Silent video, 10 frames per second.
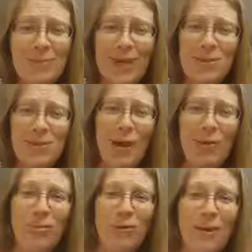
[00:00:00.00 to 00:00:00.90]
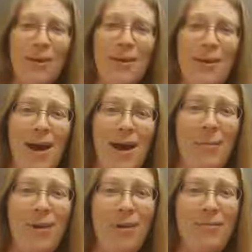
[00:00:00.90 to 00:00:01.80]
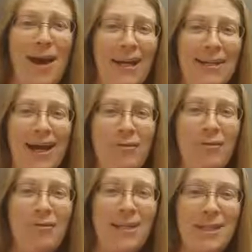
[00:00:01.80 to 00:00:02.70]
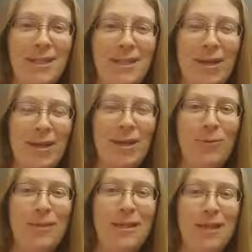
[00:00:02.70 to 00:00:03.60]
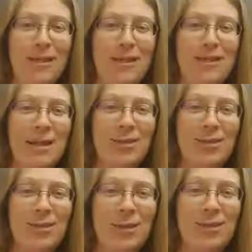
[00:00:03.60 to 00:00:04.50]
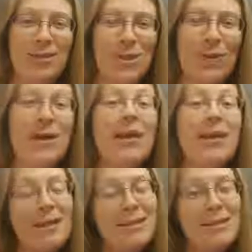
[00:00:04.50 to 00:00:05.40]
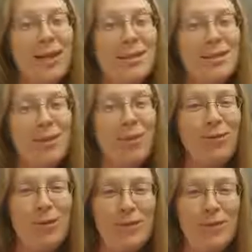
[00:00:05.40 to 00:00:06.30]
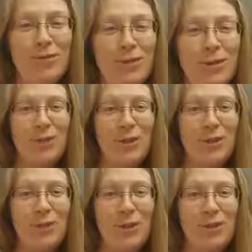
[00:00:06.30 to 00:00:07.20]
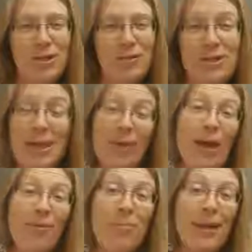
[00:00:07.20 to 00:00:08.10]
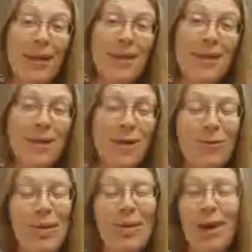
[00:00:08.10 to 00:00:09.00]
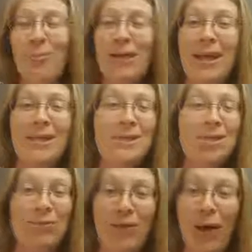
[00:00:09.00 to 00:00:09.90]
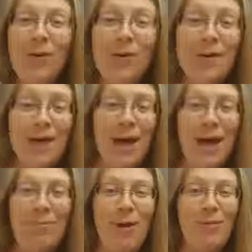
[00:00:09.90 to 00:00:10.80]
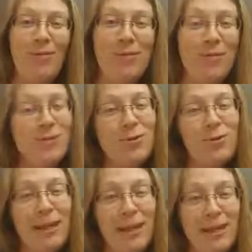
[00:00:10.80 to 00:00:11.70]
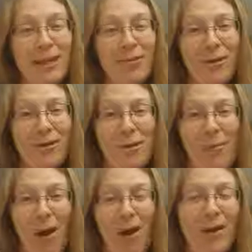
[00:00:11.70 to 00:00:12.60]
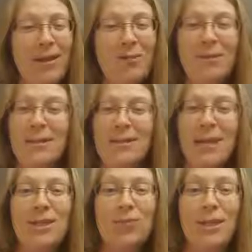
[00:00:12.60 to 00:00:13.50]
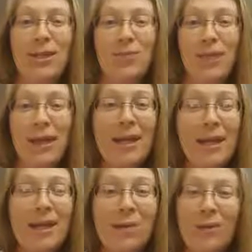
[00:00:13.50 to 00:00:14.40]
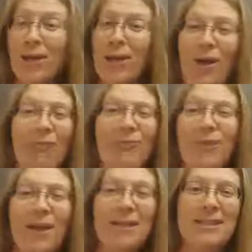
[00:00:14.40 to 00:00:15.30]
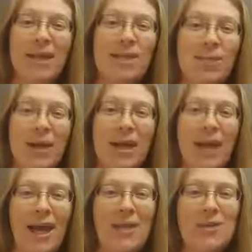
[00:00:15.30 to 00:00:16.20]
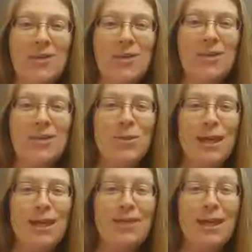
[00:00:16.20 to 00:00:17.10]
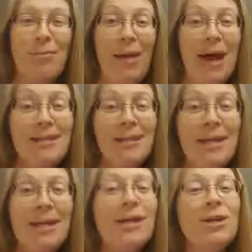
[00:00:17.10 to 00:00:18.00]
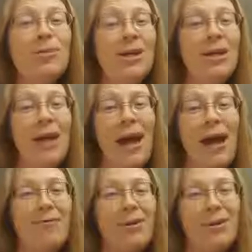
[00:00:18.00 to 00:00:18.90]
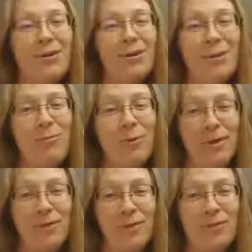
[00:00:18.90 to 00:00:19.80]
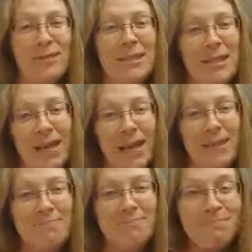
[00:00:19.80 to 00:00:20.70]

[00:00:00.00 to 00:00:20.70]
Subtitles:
So that will be around 9:15, depending on what time they decide to start. So that's the big reasons for going to one service. Now we have a plan. Our plan is to grow. Our service will begin in the fellowship hall, and then when the sanctuary is ready, we're going to go fill that sanctuary. And as soon as we get to capacity, we're going to have an early morning service again.